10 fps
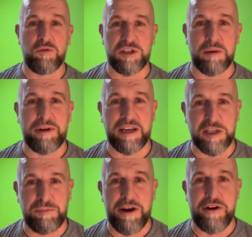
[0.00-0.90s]
with somebody
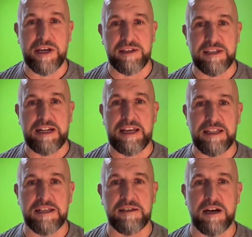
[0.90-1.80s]
experienced to
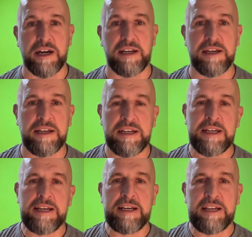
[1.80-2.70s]
lead the side.
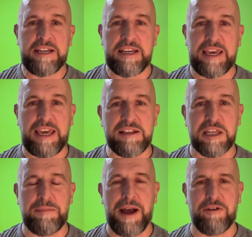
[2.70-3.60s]

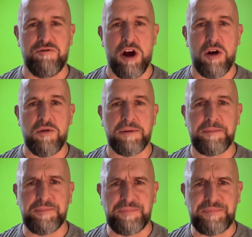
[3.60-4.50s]
Into the back row.